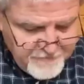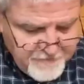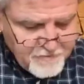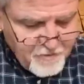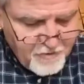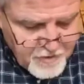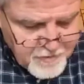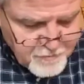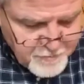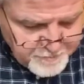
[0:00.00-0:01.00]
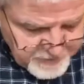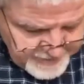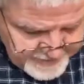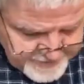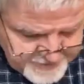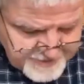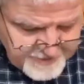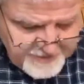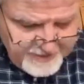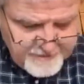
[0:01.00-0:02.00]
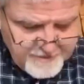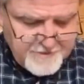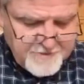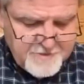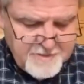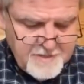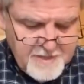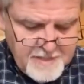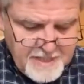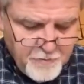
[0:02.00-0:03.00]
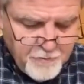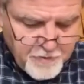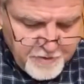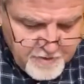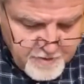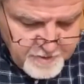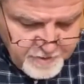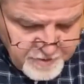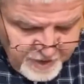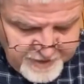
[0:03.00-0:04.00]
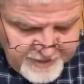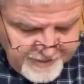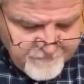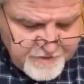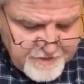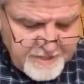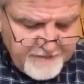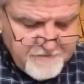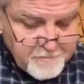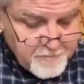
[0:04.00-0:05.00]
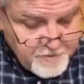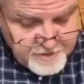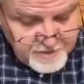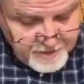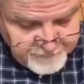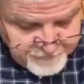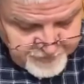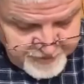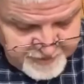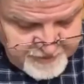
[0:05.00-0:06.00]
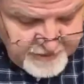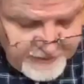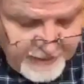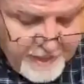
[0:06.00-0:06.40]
Lord were pleased to kill us, he would not have received a burnt offering and a